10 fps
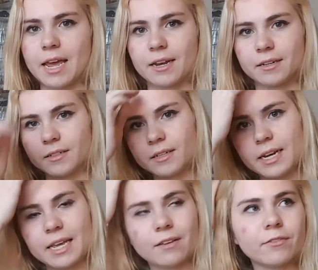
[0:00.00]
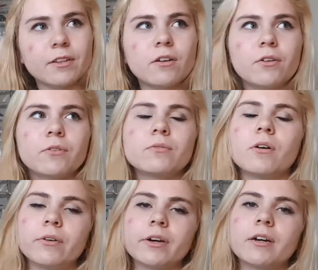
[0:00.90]
And even though you
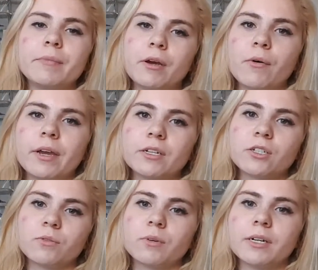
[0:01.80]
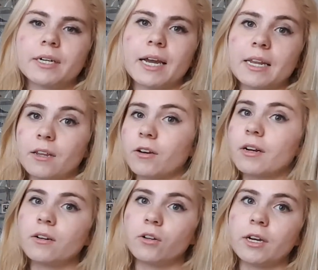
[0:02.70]
know you're going to be going into work and they're
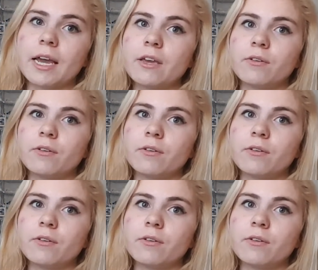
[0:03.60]
going to look at